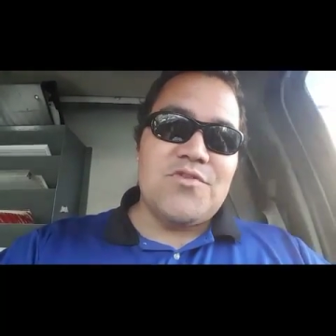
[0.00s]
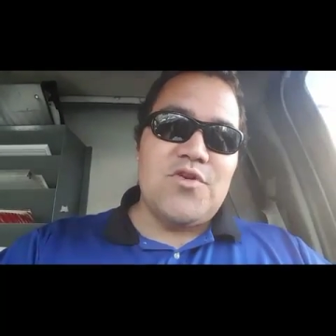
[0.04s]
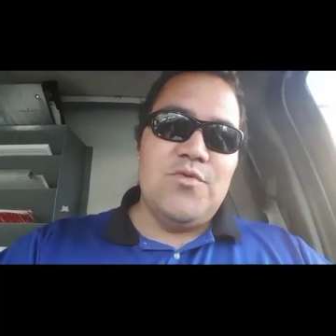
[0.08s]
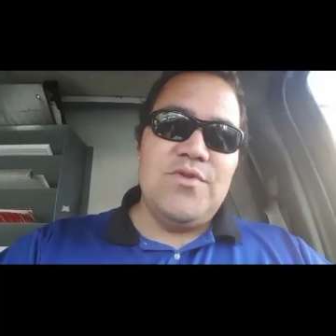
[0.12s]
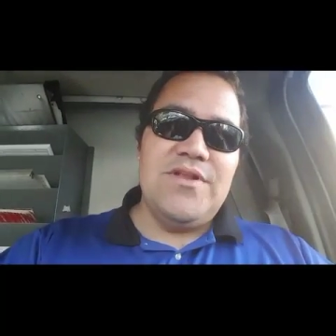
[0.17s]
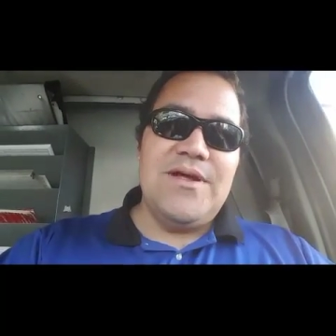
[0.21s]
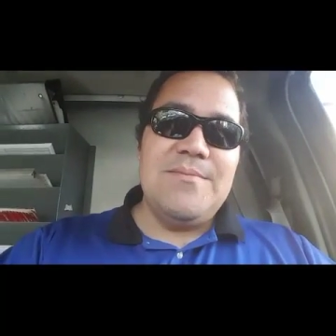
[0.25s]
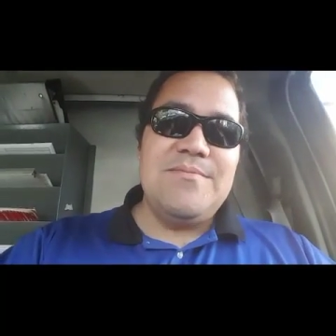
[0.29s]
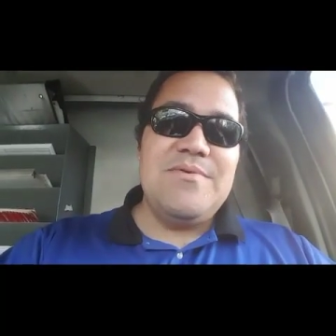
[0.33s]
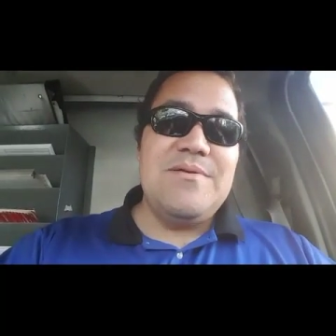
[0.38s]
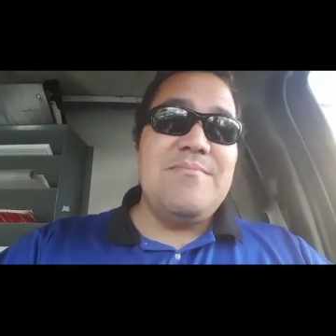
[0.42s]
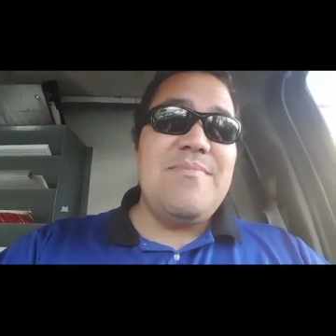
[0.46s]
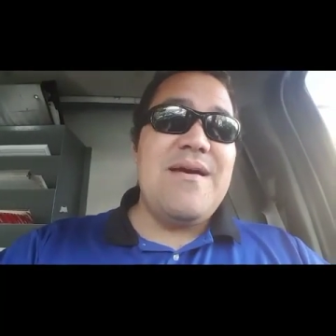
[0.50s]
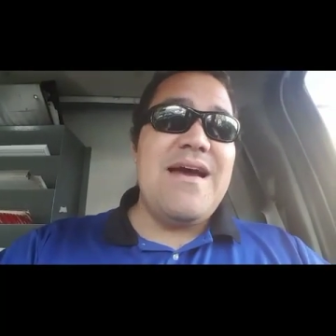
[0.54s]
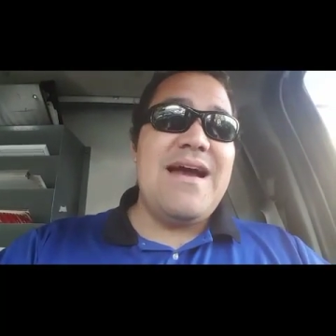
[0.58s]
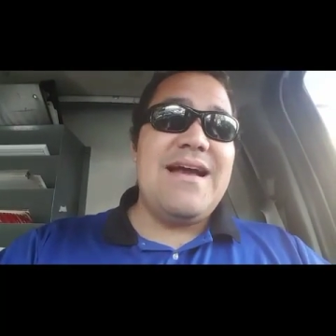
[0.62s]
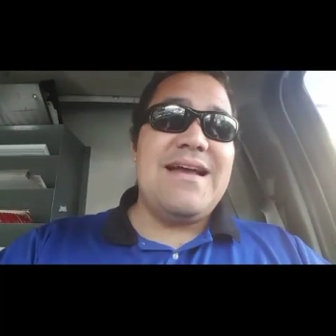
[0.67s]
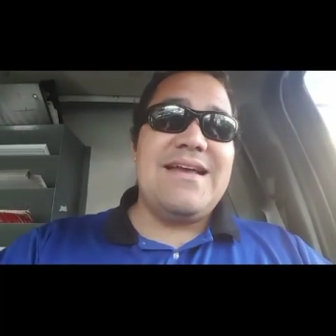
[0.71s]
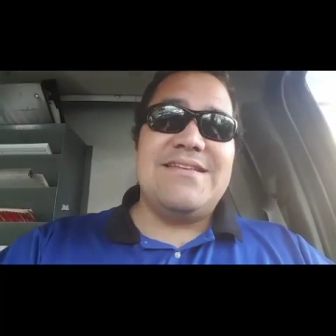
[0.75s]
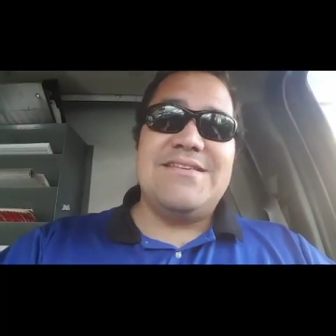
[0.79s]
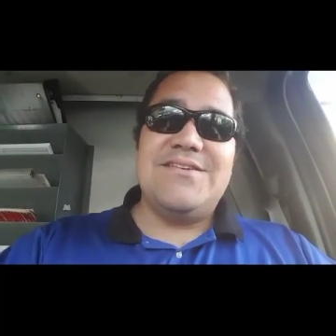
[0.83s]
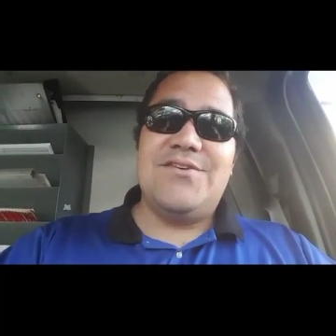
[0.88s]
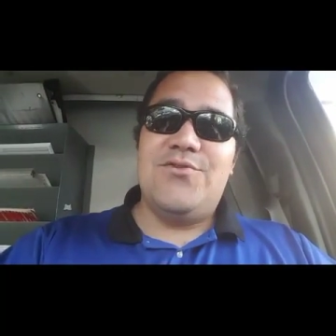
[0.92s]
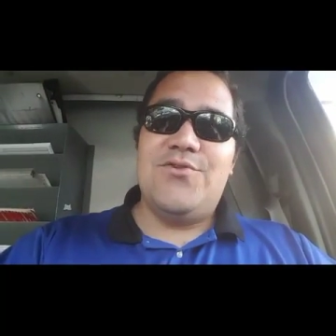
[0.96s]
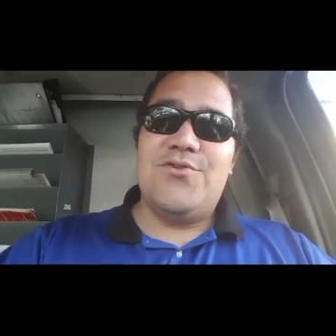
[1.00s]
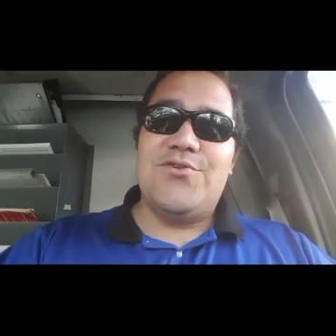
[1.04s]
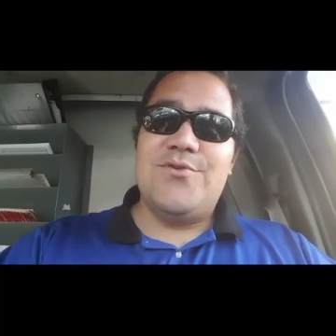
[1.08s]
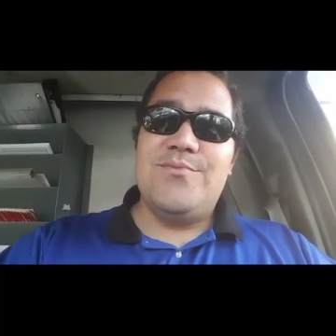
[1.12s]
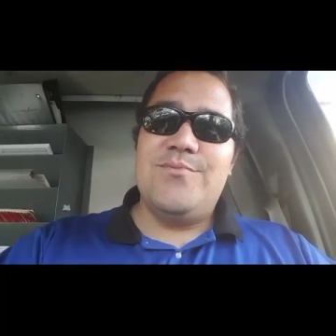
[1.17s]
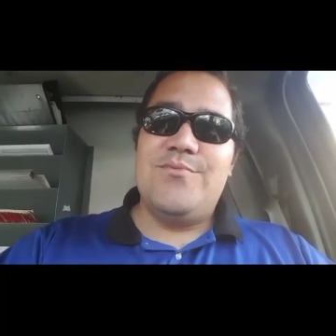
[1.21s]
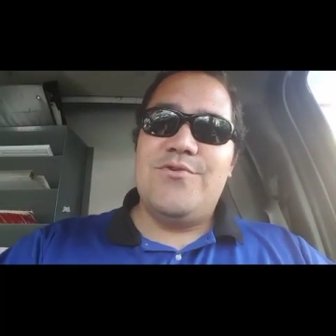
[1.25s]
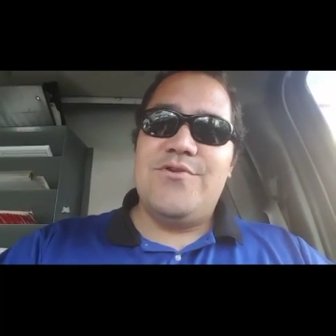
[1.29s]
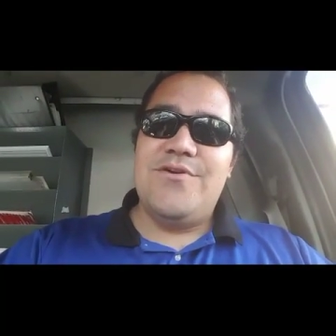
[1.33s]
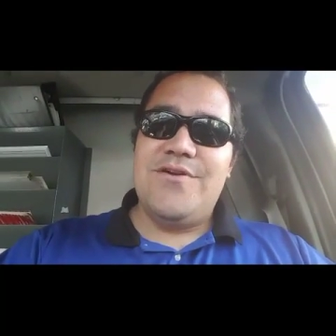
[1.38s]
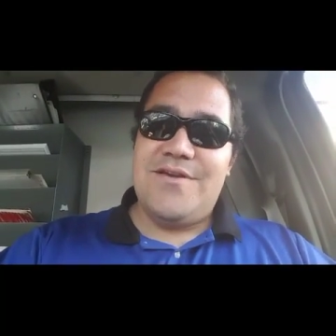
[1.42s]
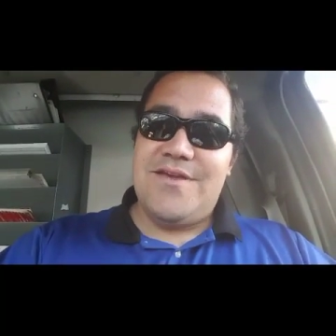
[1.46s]
Will I be back to order
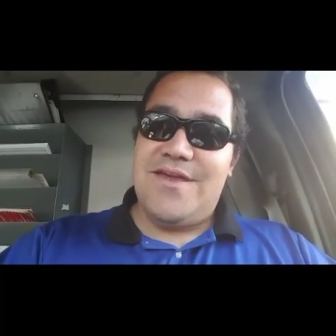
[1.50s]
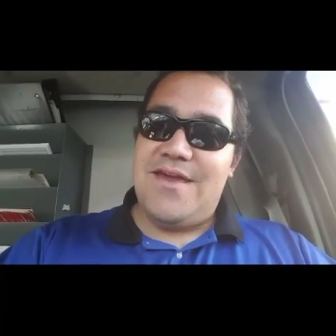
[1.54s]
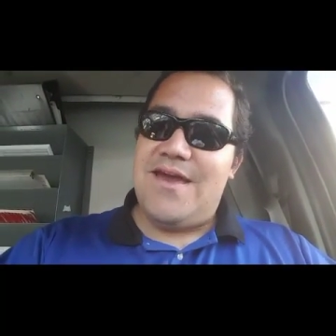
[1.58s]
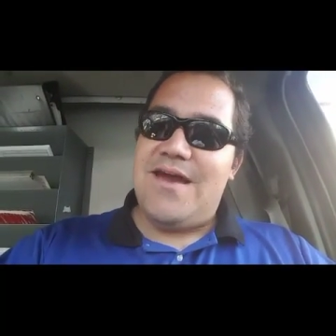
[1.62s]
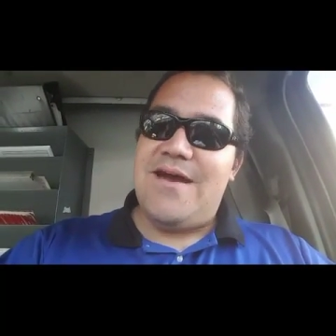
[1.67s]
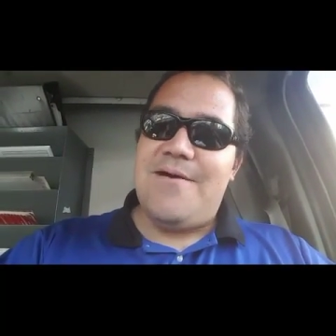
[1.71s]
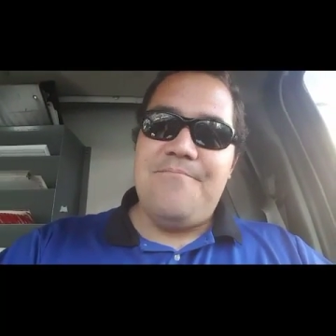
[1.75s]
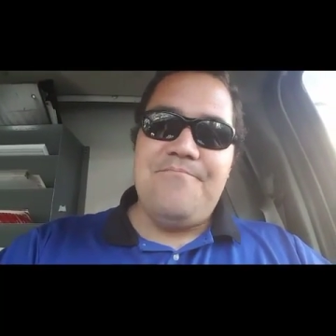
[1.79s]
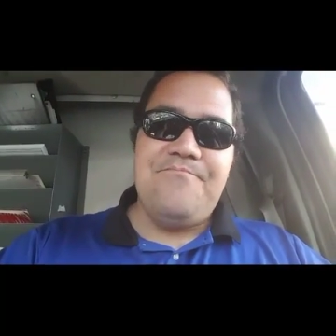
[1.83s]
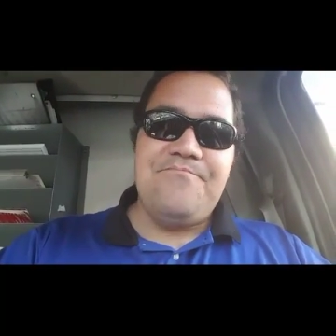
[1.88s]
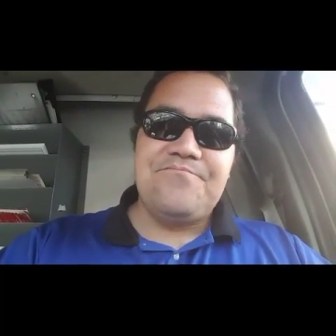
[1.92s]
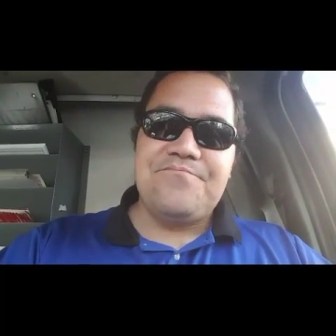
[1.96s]
more? Yeah.